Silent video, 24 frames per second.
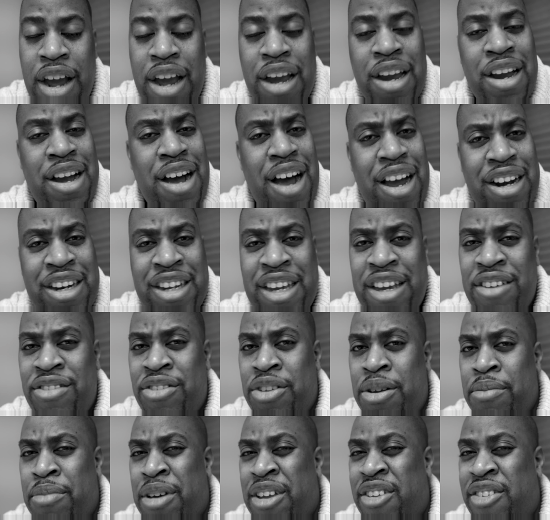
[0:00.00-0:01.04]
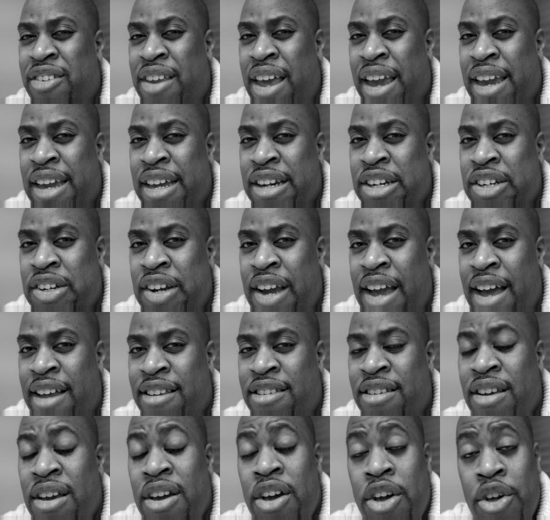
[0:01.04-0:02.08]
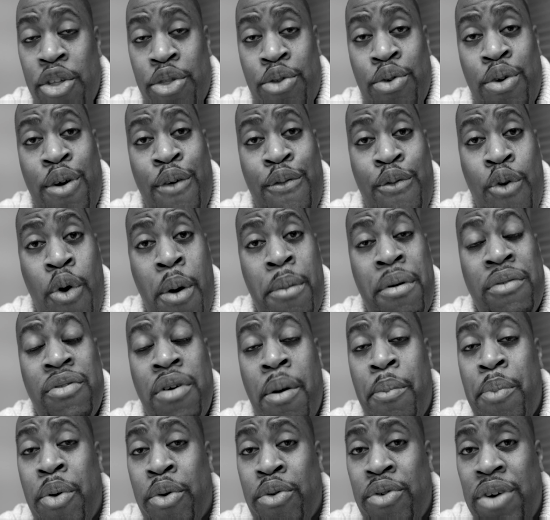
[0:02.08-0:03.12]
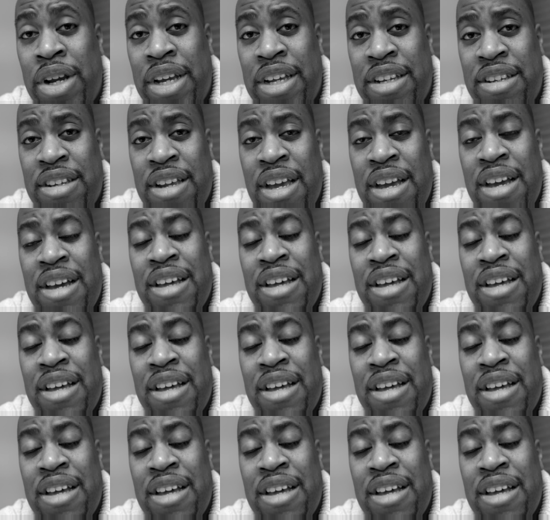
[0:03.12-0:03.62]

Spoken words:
God gives them a second chance through the form of a priest.